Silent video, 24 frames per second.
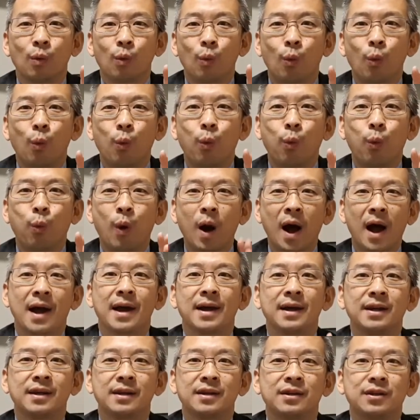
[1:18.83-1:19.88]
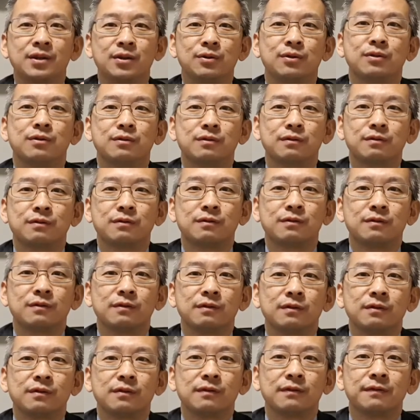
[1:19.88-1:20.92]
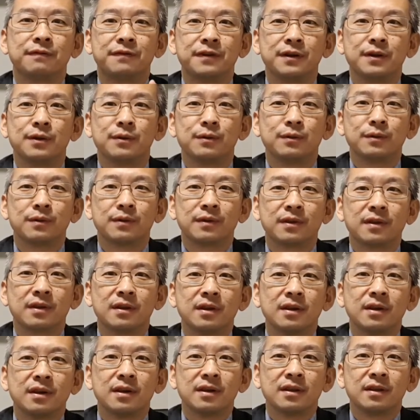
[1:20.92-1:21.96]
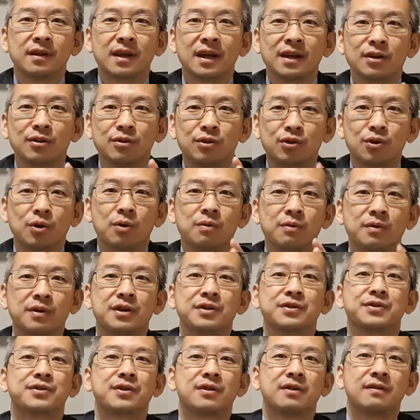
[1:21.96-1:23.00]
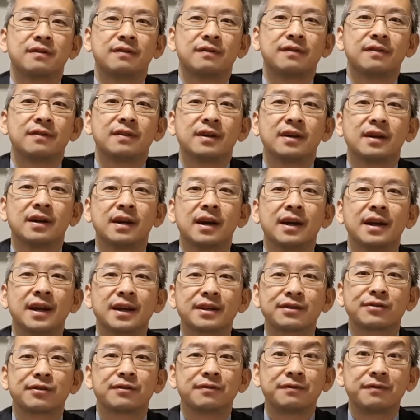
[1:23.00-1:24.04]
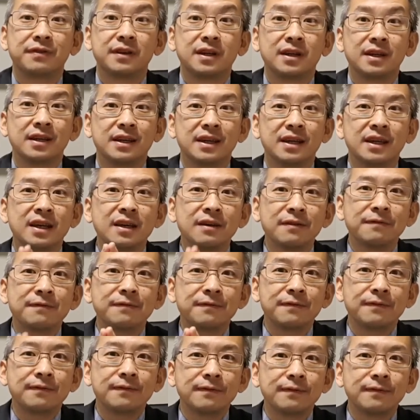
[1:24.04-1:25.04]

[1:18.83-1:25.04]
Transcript: Why do you feel that you don't deserve an extra fee if